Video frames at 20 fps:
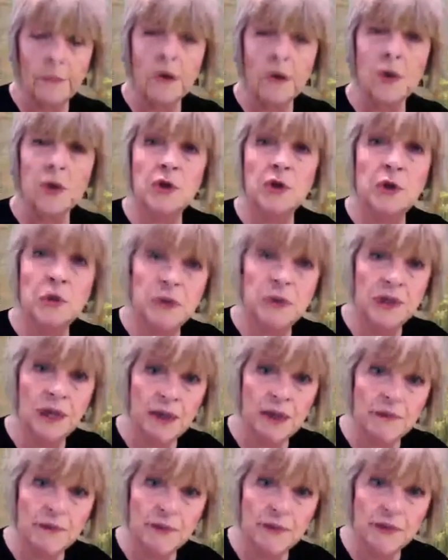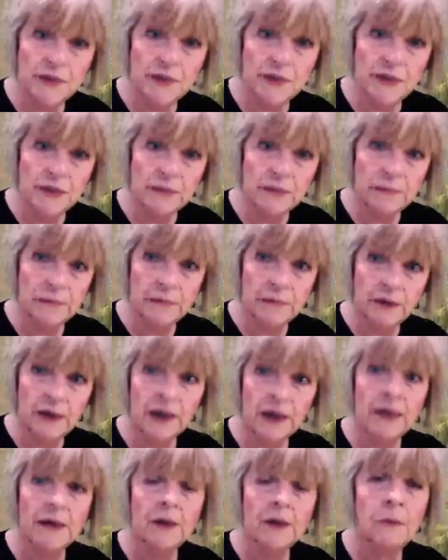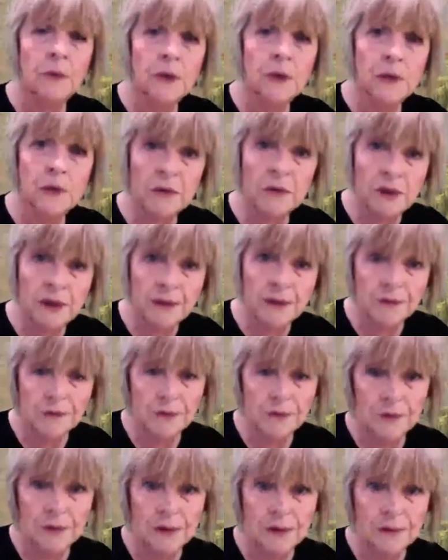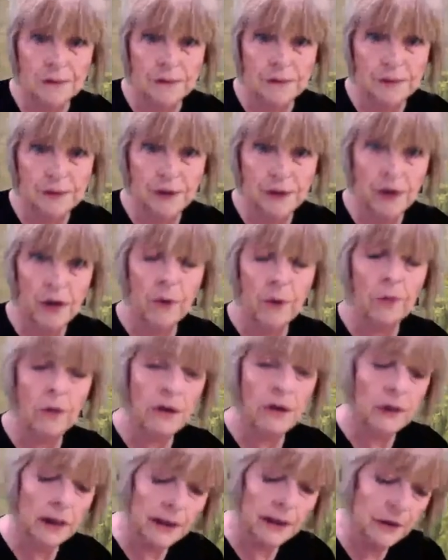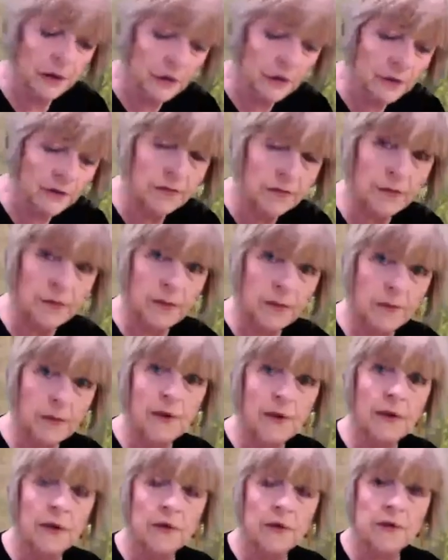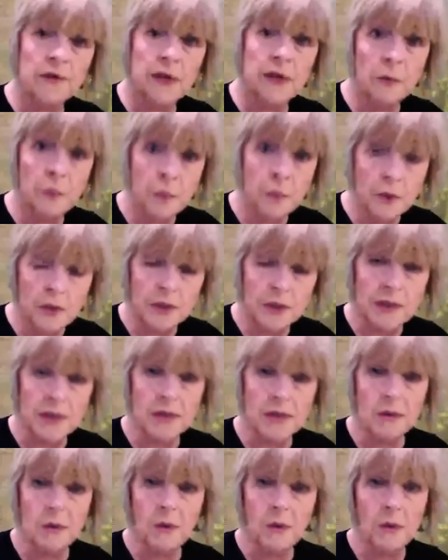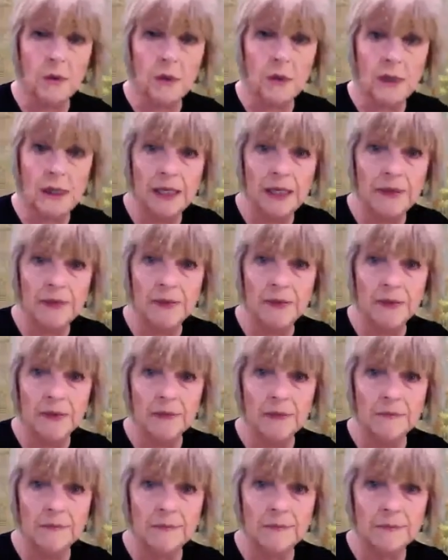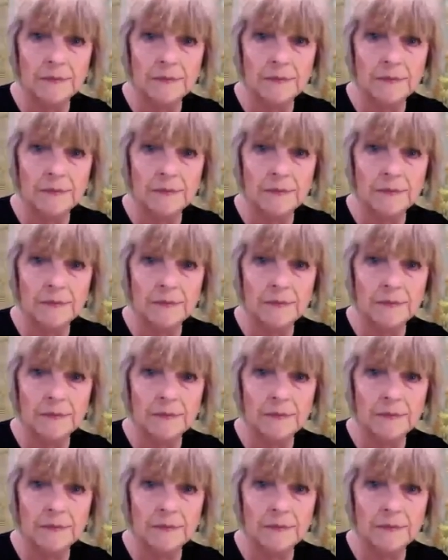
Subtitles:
Because you gave it to them and they weren't looking for it. When they look for it because they want it or need it,